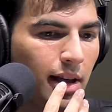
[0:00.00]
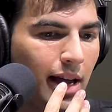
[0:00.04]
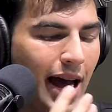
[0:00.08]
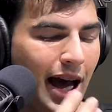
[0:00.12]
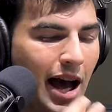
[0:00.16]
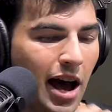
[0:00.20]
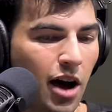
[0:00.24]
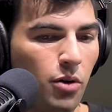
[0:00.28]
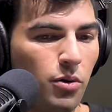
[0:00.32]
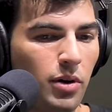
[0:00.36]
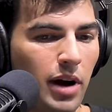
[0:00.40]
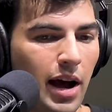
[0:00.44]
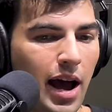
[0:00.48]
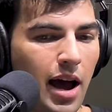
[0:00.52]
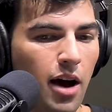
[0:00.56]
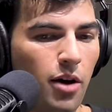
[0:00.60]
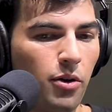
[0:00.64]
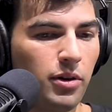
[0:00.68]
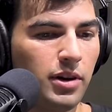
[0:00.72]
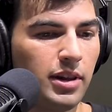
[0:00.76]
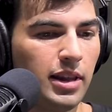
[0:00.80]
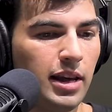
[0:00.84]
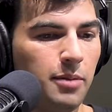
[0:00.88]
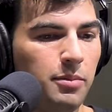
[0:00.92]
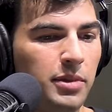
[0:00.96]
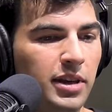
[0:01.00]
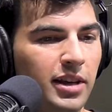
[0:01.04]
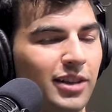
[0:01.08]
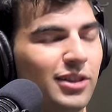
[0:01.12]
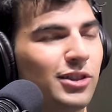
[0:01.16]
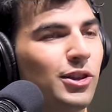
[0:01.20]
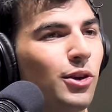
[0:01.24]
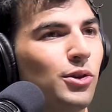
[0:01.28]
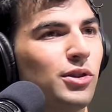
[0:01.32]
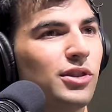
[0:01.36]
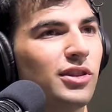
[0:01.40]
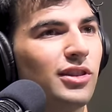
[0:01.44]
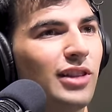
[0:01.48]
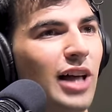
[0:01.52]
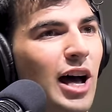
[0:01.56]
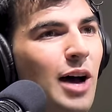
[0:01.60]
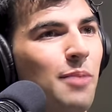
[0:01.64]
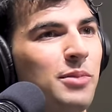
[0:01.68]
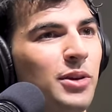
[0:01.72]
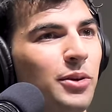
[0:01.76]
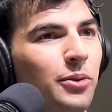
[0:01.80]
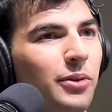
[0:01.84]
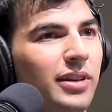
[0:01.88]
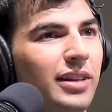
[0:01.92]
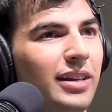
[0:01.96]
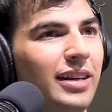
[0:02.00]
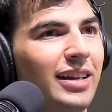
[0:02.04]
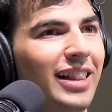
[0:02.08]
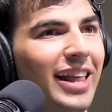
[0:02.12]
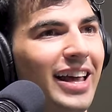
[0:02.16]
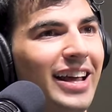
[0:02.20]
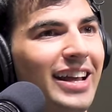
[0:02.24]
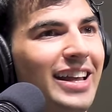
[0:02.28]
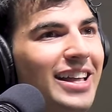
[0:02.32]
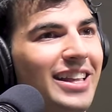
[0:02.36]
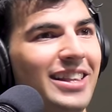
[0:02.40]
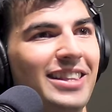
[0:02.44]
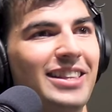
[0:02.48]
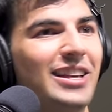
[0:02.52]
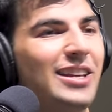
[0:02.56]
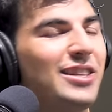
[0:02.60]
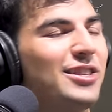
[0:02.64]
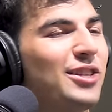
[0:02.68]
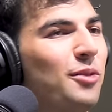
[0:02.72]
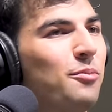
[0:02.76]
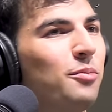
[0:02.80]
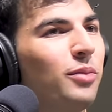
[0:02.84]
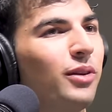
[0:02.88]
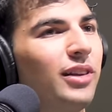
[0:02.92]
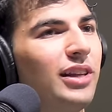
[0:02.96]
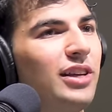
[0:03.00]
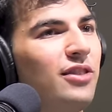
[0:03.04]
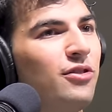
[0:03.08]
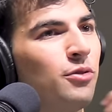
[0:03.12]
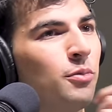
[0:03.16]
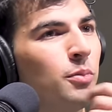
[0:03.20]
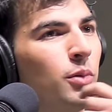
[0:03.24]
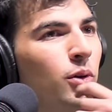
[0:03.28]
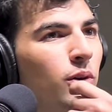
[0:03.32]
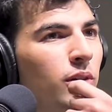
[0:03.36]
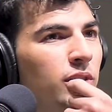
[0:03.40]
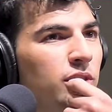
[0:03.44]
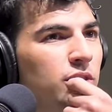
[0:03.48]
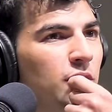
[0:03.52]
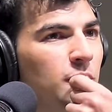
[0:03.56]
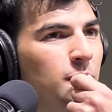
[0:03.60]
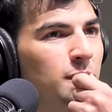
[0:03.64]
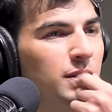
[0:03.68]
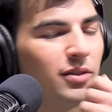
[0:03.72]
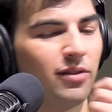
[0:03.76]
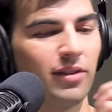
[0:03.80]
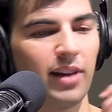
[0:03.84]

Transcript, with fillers: how how are they being so sloppy with it? Like it's it's unbelievable in terms